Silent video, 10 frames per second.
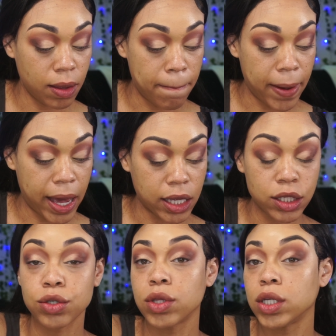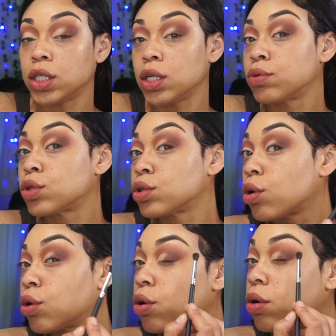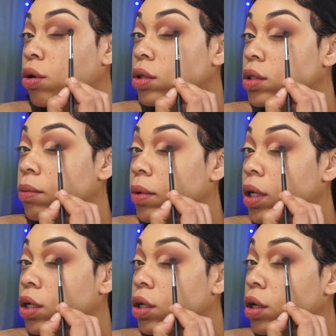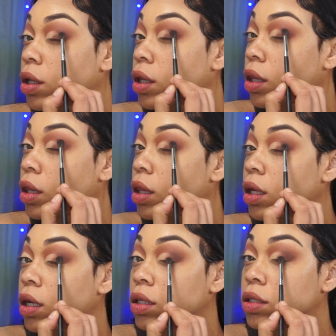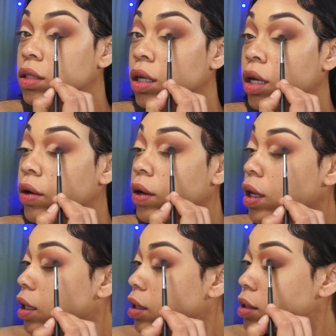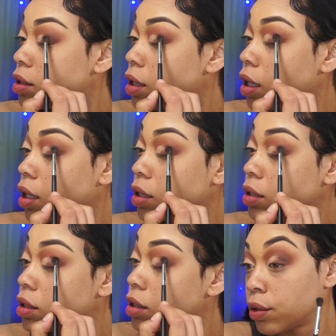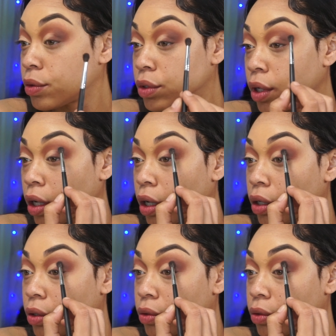then back into the Deep Soul to make sure that this area stays darker.